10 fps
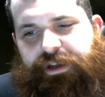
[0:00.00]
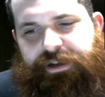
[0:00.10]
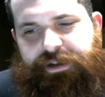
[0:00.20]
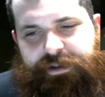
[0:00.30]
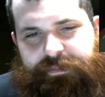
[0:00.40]

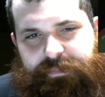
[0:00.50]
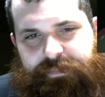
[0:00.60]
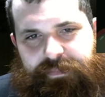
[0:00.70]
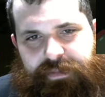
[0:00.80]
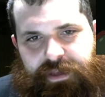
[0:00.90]

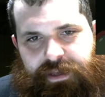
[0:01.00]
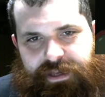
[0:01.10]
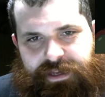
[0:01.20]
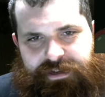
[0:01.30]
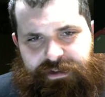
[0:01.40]

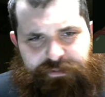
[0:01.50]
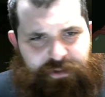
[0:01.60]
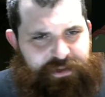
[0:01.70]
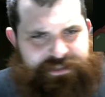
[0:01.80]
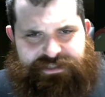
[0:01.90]
And of
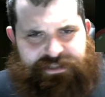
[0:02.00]
course,